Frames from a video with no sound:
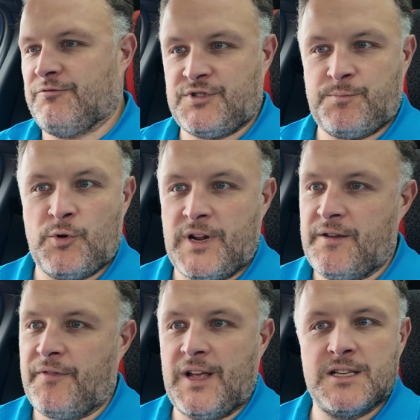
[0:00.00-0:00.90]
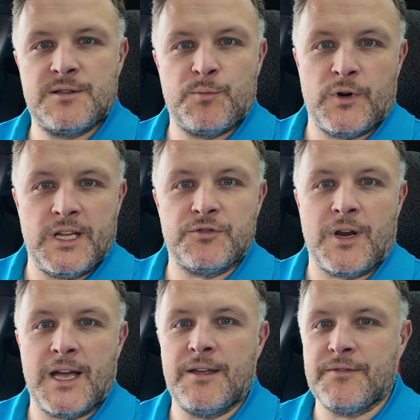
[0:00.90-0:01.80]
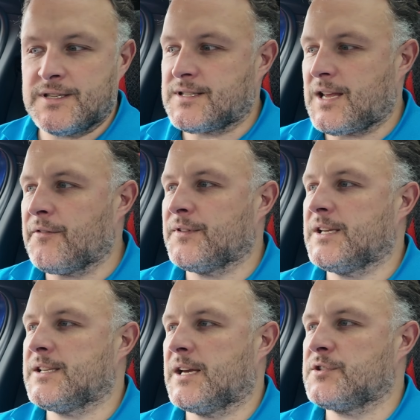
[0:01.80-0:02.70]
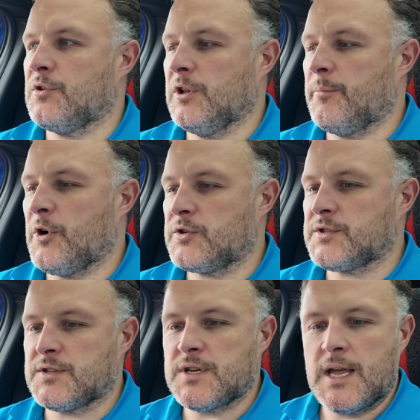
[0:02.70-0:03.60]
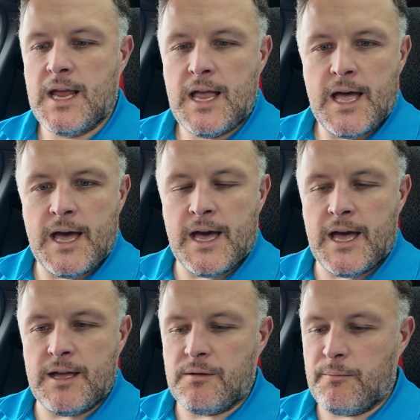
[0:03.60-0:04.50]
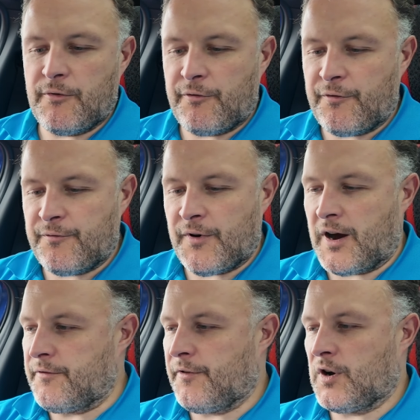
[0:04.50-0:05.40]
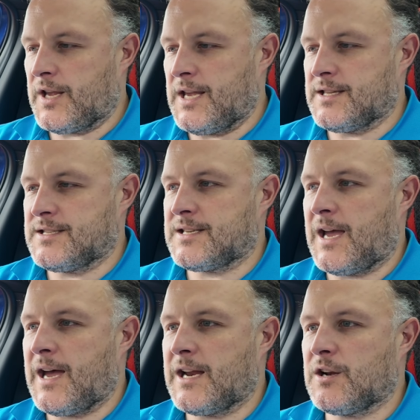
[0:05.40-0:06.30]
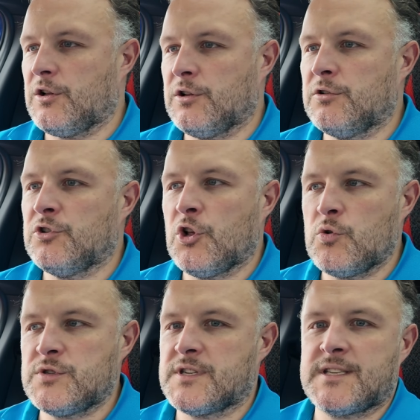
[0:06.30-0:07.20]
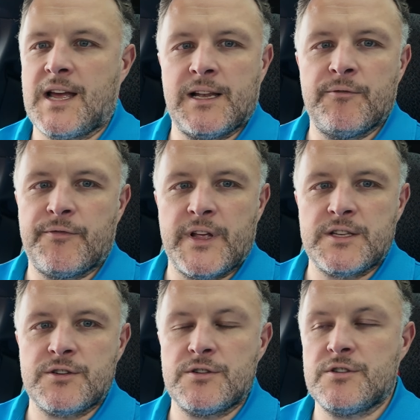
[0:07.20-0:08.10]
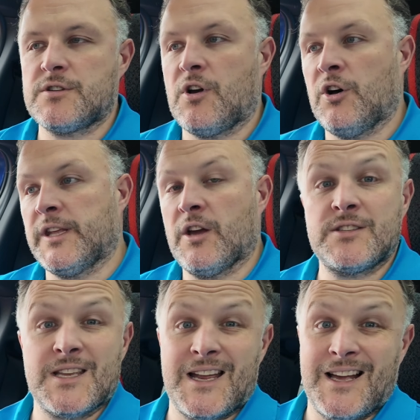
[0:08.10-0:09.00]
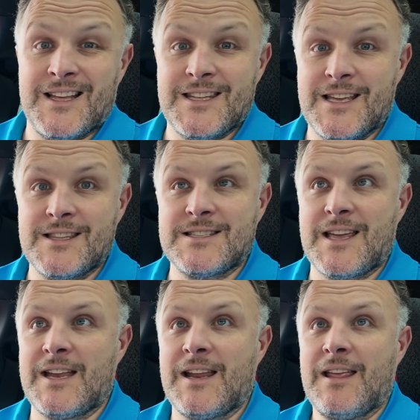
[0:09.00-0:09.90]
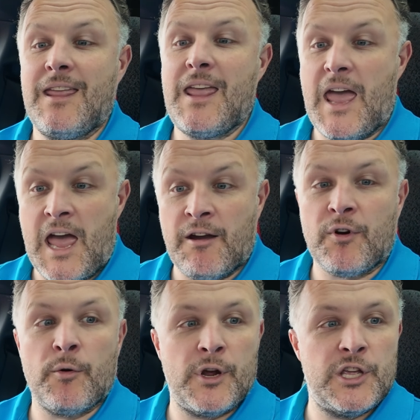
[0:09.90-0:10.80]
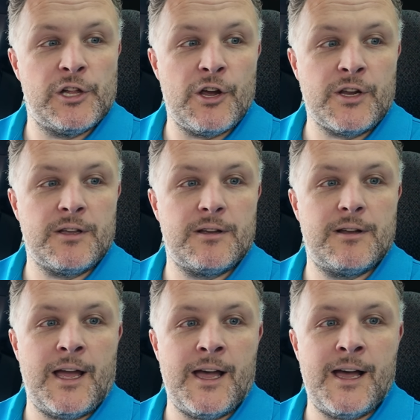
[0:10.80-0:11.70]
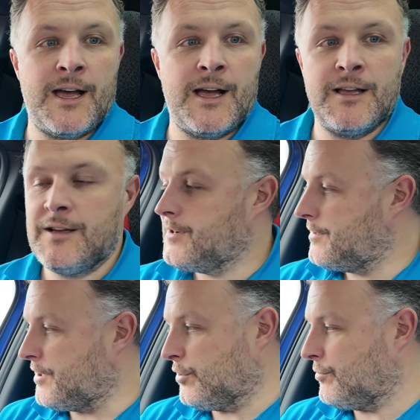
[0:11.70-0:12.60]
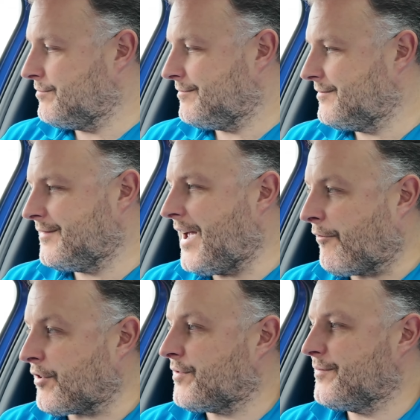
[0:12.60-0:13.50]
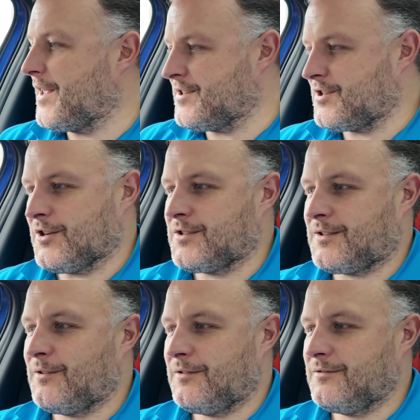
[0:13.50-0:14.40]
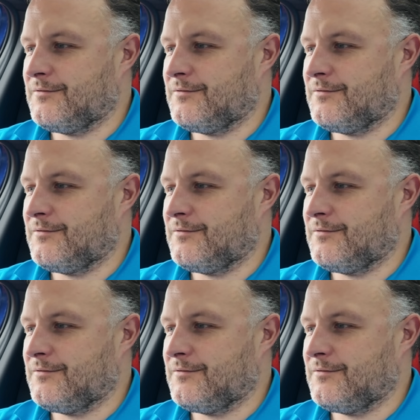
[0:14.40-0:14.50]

sporty feel, sporty drive, this definitely ticks all the boxes. Very funky inside, loads of styling features on the outside and the inside. Everywhere you look, you know, everything is just